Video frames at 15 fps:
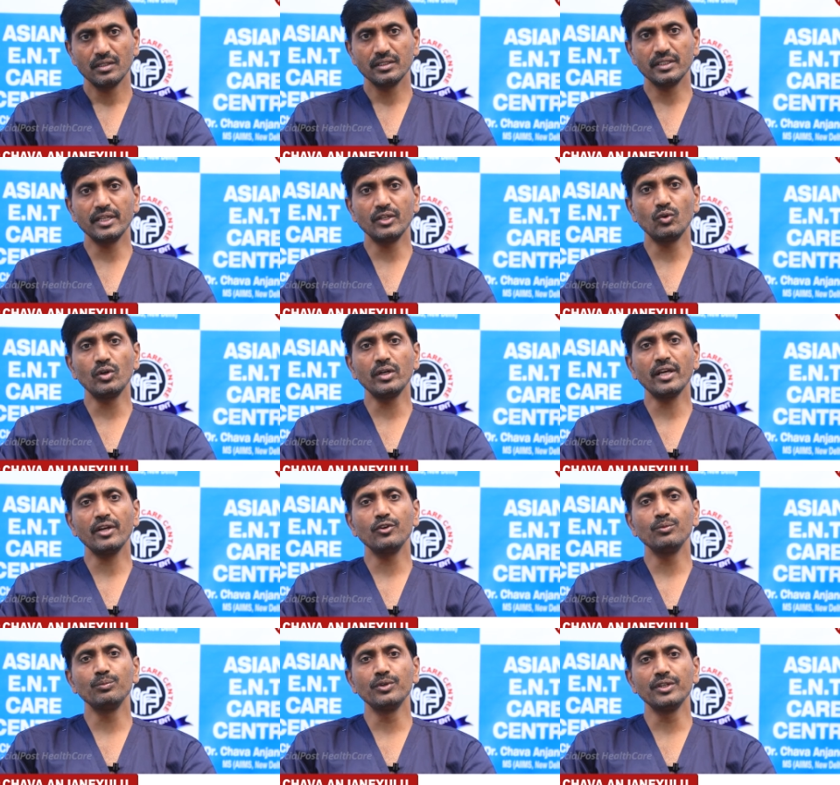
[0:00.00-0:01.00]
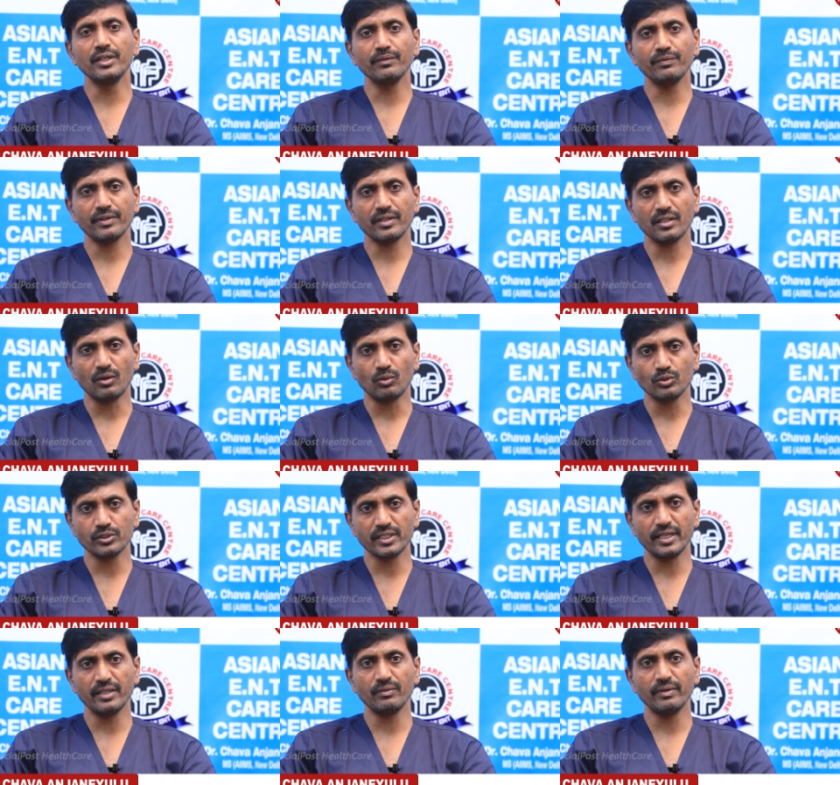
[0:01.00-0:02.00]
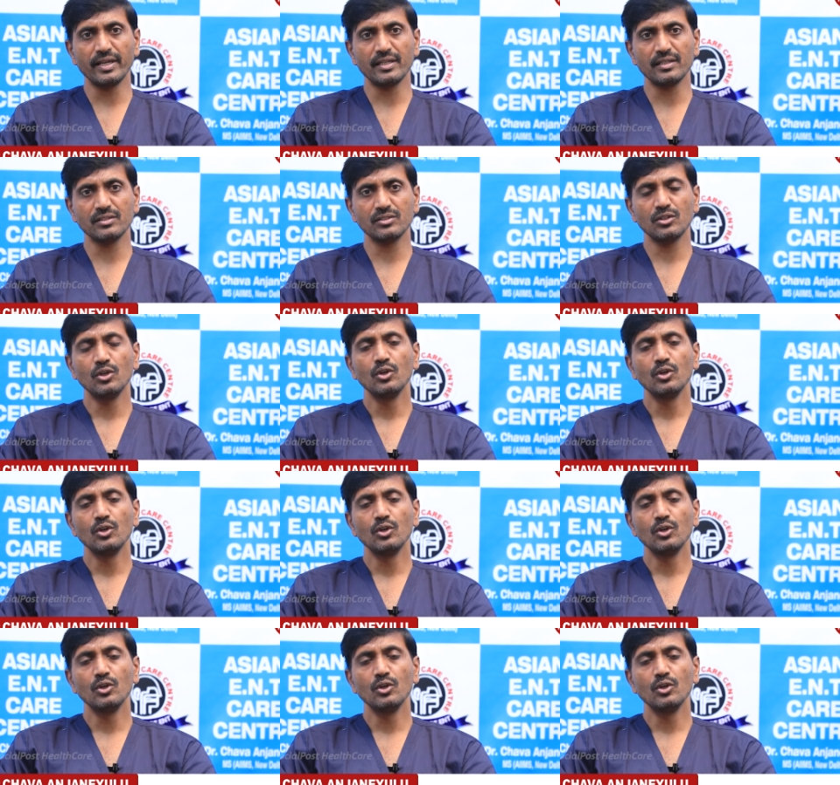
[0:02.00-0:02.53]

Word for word: they do not have immunity for the outside virus.